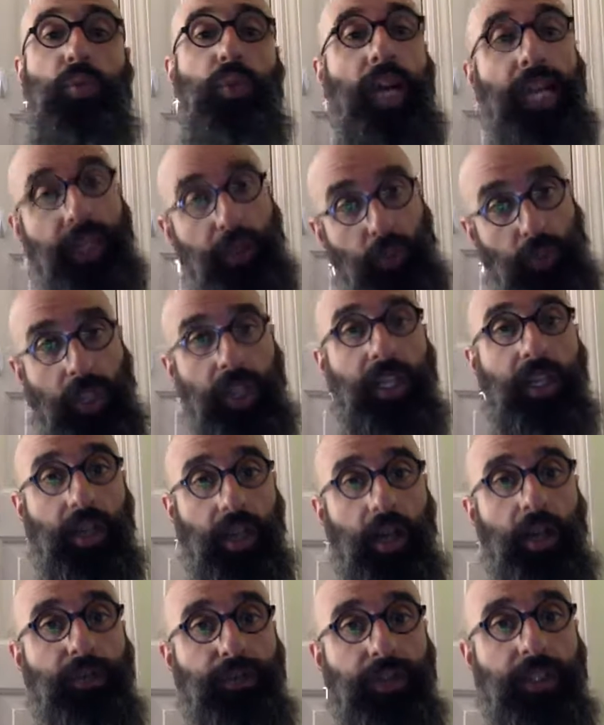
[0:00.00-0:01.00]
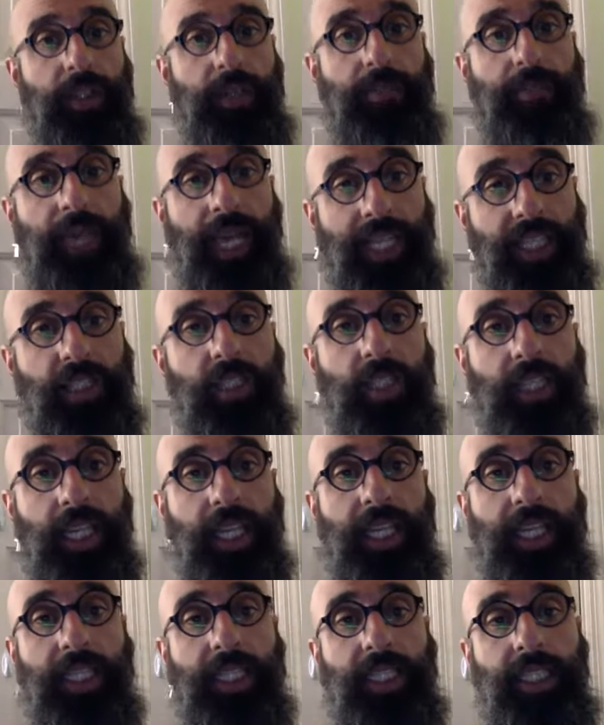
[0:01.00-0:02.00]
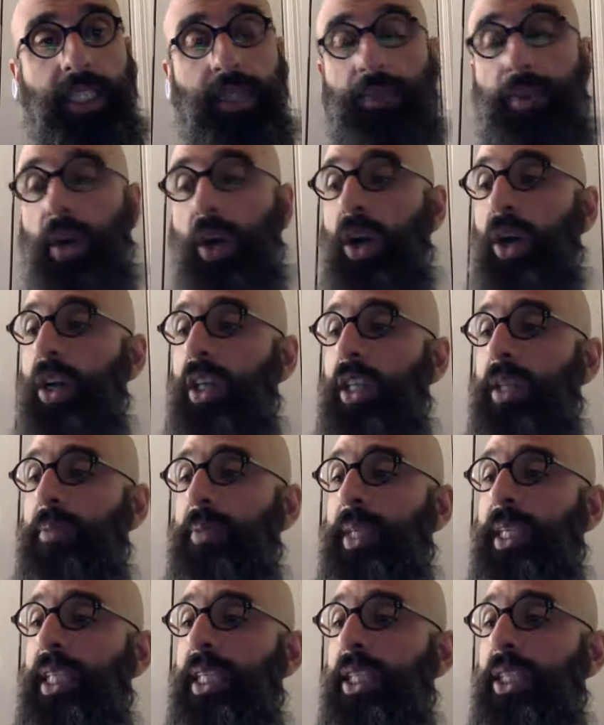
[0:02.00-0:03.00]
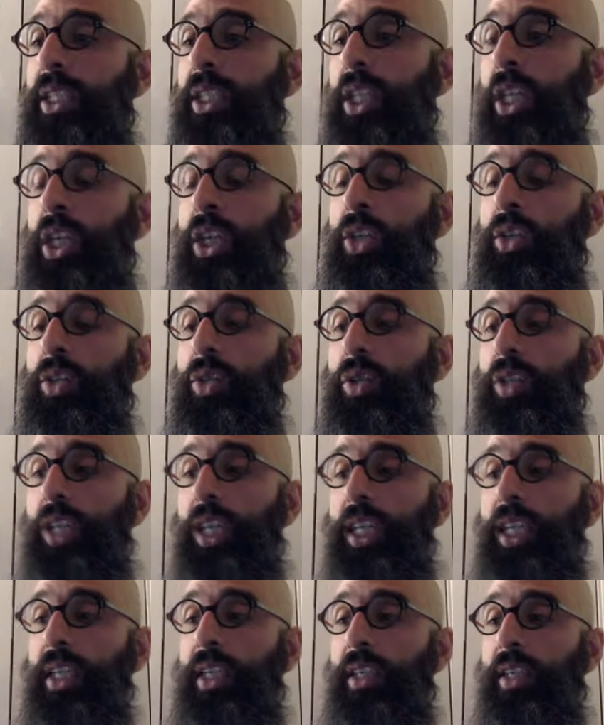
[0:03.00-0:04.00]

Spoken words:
right wing of the Majlis, the parliament, to take